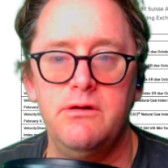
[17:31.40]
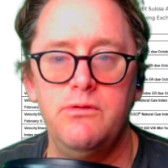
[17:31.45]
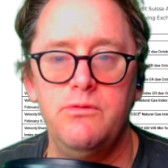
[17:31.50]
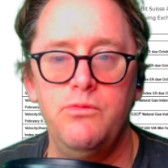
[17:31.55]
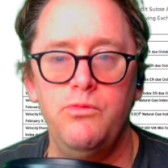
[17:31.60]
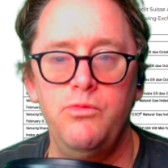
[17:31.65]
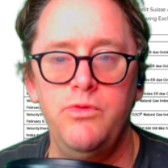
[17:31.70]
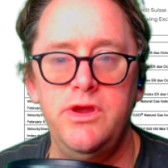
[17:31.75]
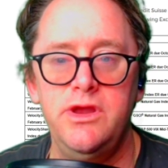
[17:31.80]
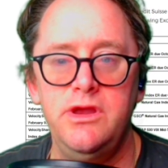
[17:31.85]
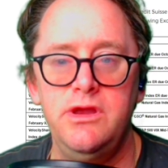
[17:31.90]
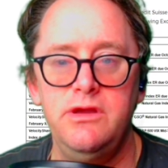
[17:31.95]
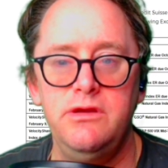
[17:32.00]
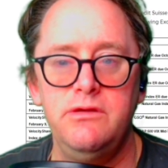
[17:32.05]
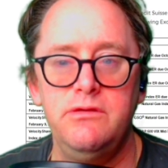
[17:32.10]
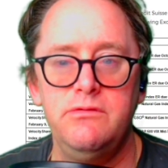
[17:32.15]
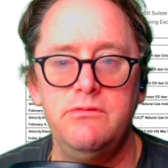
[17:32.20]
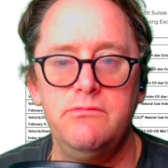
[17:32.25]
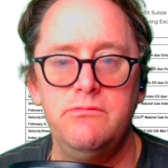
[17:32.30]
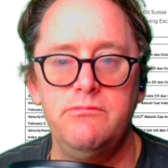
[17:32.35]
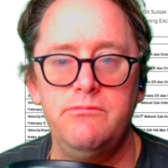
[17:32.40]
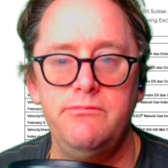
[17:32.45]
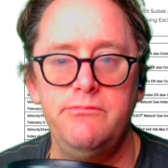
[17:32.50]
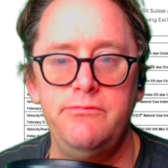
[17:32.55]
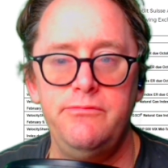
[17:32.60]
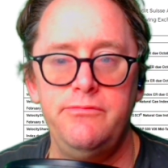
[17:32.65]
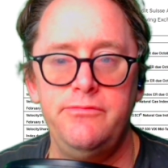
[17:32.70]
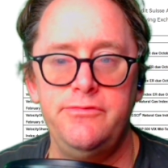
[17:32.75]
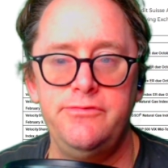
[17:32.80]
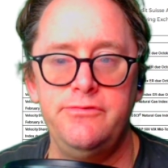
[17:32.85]
we
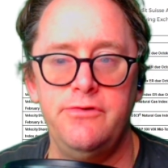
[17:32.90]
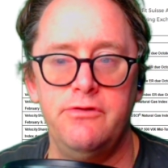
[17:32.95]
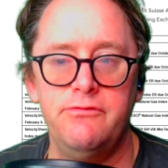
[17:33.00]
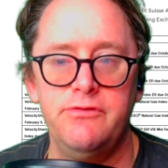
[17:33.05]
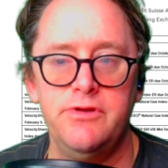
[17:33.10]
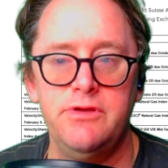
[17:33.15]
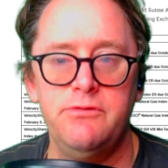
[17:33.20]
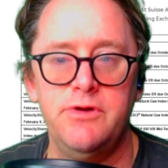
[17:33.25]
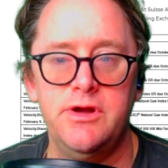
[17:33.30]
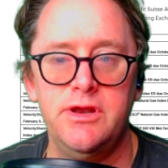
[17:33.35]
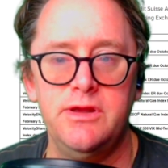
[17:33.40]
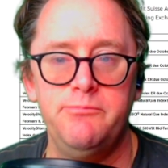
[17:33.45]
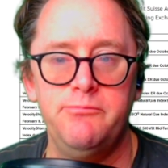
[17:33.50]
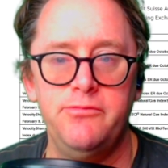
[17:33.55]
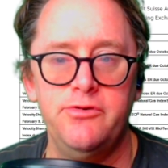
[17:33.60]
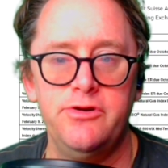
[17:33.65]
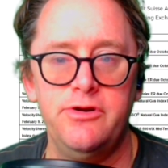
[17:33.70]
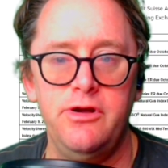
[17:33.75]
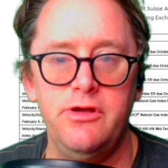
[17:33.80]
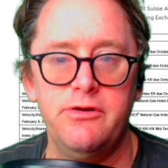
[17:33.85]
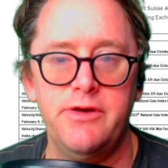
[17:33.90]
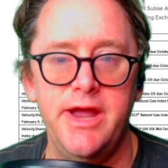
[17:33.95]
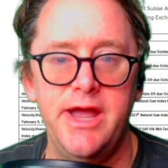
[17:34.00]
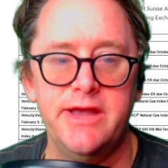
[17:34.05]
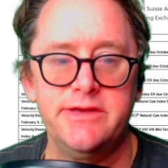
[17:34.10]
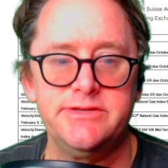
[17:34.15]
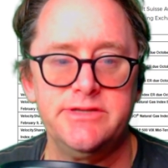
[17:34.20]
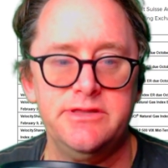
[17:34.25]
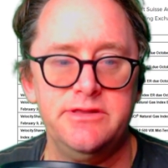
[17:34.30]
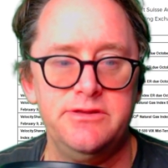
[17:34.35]
don't really want to put all our
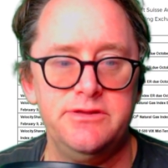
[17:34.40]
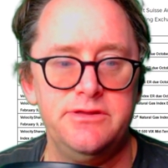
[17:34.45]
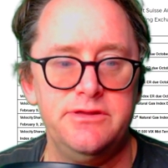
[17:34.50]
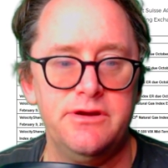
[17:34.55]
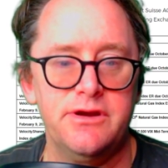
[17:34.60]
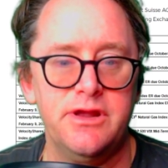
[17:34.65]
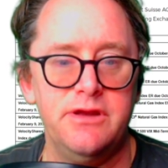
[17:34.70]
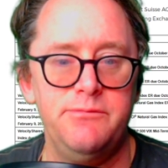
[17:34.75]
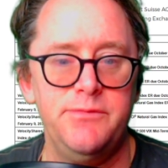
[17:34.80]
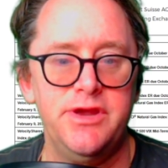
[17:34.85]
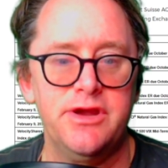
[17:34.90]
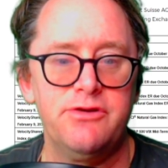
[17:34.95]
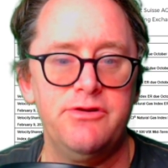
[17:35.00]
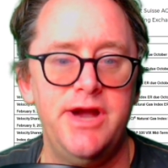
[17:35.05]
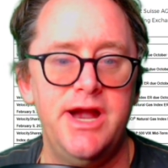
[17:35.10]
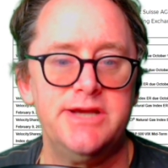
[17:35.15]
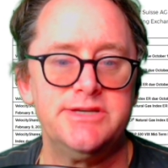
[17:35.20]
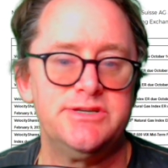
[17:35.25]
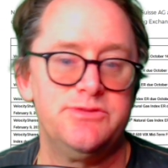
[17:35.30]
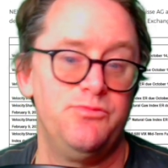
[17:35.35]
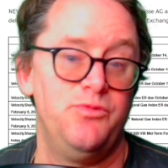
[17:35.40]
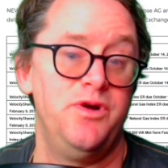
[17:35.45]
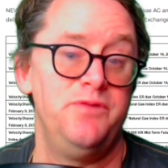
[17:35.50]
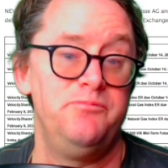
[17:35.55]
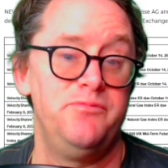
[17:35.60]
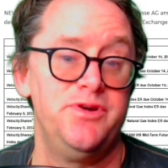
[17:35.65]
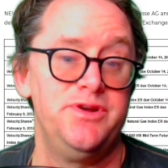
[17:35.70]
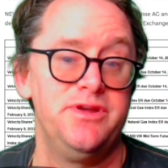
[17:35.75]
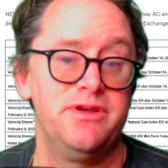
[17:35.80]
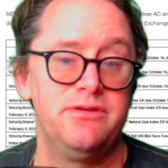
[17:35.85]
eggs in they're going to be a crash
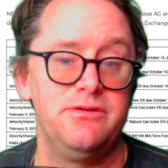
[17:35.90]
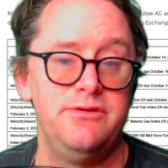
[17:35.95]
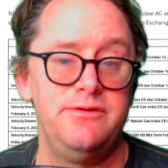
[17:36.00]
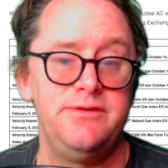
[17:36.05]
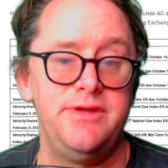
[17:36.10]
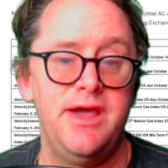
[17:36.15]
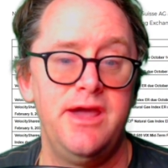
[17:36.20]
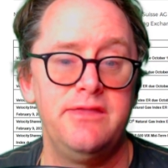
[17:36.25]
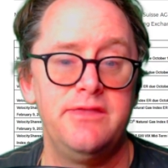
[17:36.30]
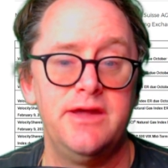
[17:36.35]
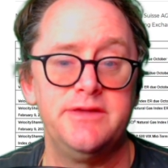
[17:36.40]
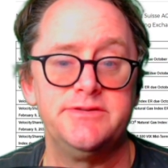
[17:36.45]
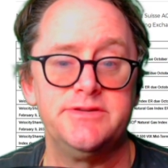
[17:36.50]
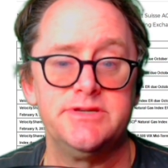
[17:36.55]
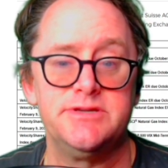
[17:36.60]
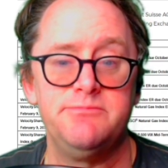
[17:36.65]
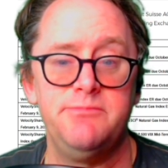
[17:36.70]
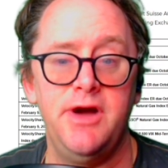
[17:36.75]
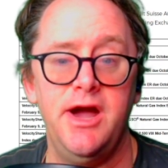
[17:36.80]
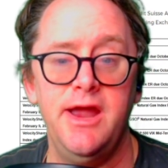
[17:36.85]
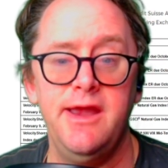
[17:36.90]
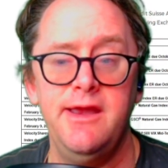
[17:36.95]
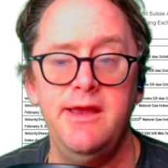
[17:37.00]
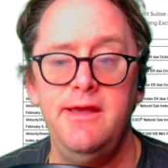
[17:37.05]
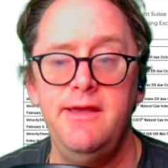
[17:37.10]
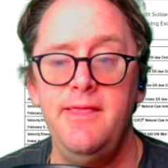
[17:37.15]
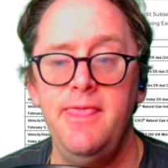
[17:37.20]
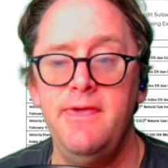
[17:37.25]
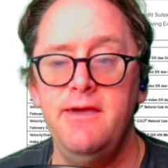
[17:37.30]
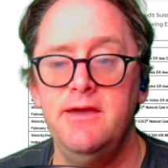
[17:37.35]
one particular day. That's just my
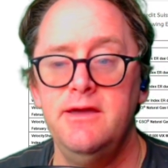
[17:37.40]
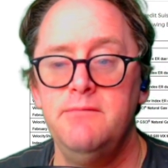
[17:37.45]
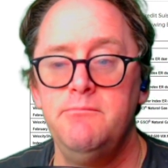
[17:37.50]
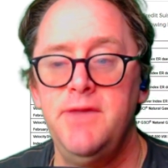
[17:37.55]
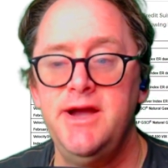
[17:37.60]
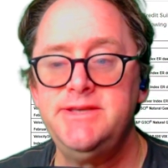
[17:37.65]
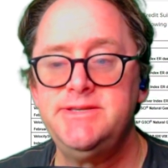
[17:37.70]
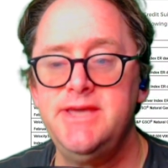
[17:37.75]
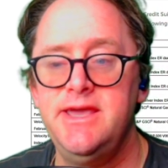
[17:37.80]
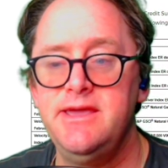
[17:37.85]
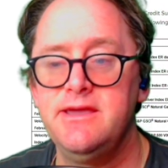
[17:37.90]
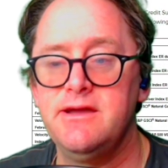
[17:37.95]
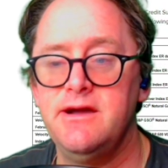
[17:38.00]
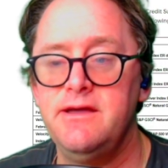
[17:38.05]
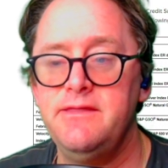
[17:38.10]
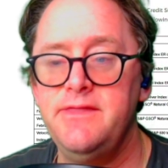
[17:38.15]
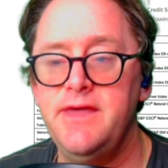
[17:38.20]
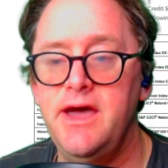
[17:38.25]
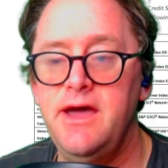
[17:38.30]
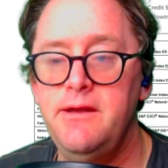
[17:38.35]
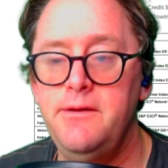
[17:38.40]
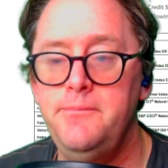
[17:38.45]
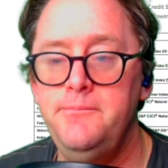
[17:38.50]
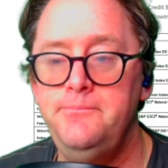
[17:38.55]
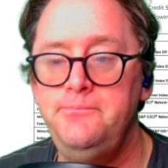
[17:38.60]
take on that.